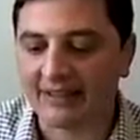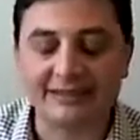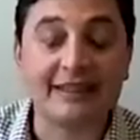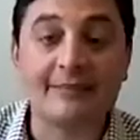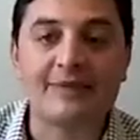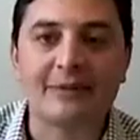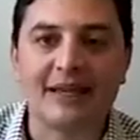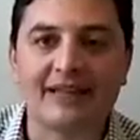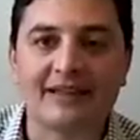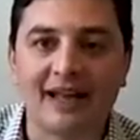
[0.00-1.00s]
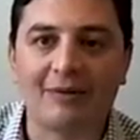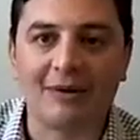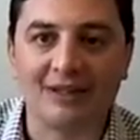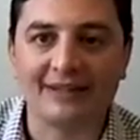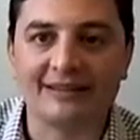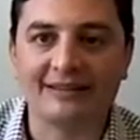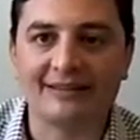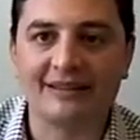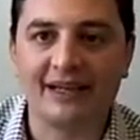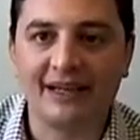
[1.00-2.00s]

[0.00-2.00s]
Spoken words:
seems to me that really is